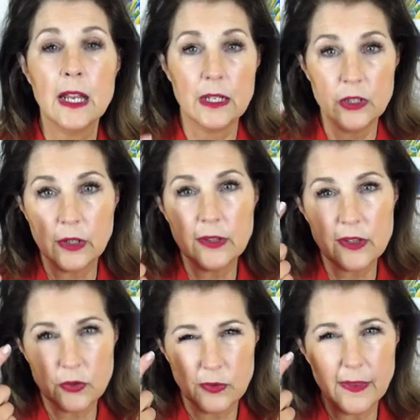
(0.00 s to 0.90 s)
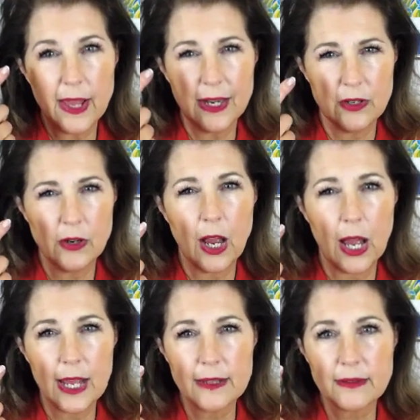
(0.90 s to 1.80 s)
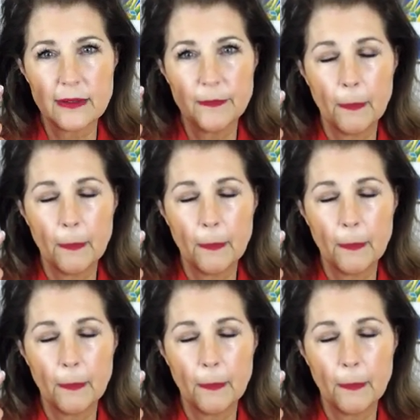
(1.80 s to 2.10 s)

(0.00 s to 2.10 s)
you can store that in your eyes.